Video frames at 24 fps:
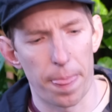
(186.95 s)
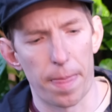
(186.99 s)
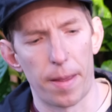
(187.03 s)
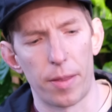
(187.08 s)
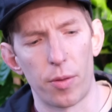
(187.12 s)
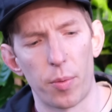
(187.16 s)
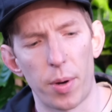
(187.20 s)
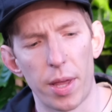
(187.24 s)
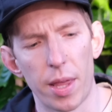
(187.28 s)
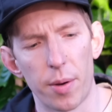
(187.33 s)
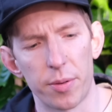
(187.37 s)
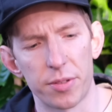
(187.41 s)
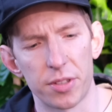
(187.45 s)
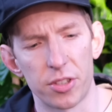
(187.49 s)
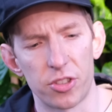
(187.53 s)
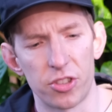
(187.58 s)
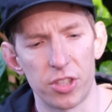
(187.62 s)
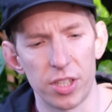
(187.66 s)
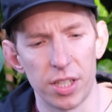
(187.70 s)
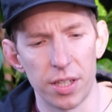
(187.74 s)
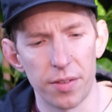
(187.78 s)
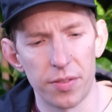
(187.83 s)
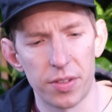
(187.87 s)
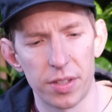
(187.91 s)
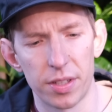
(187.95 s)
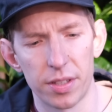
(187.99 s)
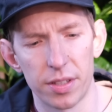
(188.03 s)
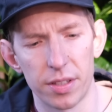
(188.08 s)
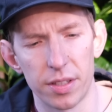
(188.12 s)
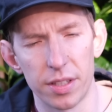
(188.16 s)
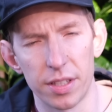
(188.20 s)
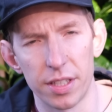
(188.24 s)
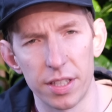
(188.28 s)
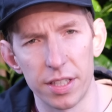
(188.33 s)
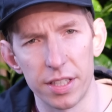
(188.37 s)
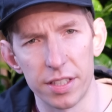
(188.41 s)
And the way that was achieved
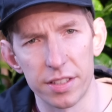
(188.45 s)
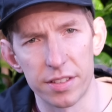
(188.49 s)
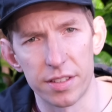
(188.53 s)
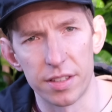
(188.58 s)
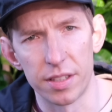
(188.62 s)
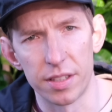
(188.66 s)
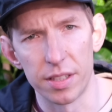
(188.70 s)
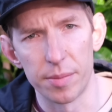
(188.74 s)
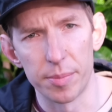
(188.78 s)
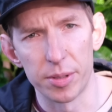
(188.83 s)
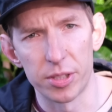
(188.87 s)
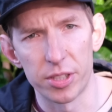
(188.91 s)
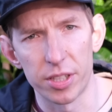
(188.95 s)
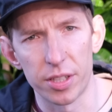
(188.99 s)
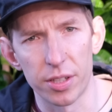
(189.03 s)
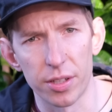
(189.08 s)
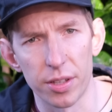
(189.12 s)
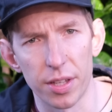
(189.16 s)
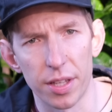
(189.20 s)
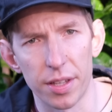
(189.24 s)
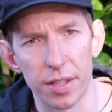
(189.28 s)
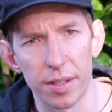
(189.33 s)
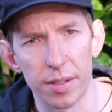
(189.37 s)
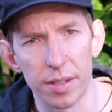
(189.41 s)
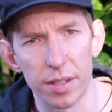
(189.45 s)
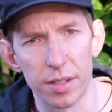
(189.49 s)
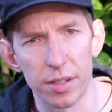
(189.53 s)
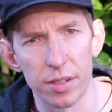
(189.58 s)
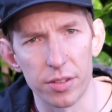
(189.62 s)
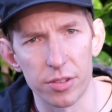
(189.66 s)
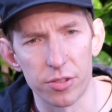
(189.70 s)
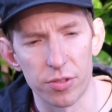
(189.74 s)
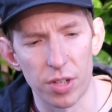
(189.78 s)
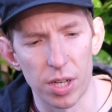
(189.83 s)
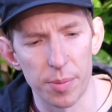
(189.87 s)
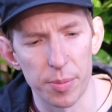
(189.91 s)
is the material that
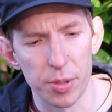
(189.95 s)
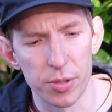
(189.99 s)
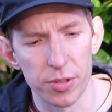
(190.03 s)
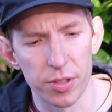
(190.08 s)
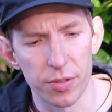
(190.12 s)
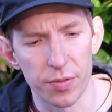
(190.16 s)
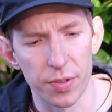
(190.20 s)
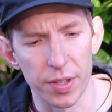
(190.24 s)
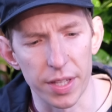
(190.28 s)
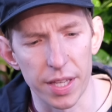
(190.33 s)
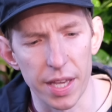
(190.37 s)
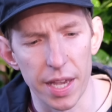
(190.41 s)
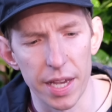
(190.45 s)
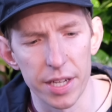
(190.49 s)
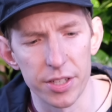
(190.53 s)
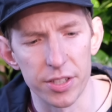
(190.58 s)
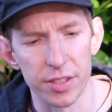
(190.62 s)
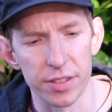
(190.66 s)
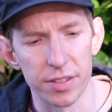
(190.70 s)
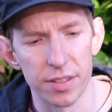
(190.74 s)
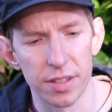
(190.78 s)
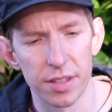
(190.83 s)
SRAM uses for the cages.